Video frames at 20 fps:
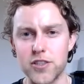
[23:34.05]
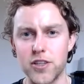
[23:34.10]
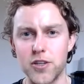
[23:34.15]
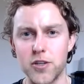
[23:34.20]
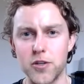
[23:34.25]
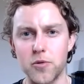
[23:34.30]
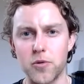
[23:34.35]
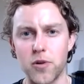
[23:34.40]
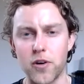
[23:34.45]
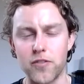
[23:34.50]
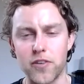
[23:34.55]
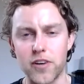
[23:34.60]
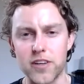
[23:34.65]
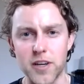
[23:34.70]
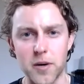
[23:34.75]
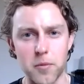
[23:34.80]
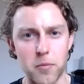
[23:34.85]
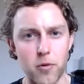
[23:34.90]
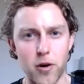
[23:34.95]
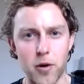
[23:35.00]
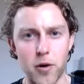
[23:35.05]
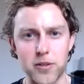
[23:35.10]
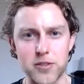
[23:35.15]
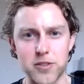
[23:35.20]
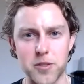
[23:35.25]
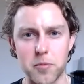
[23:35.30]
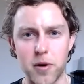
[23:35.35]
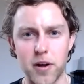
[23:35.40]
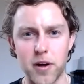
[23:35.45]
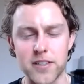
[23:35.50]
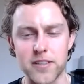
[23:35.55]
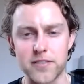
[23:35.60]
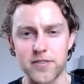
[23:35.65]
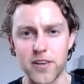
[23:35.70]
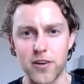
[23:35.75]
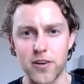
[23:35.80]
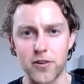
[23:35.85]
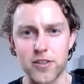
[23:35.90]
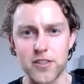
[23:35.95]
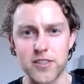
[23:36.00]
you or find out more about your product if
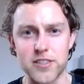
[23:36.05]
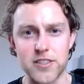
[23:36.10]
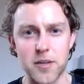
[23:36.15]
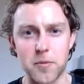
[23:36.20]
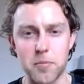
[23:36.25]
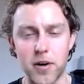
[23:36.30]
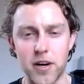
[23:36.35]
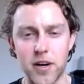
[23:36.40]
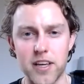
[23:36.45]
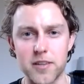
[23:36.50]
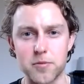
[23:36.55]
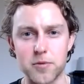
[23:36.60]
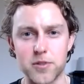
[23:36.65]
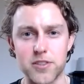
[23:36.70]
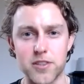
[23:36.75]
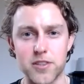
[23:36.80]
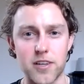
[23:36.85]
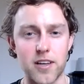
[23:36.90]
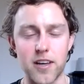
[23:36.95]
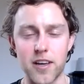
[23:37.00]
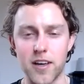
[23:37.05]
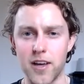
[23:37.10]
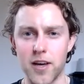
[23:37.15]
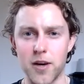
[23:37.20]
they're looking to buy it, which I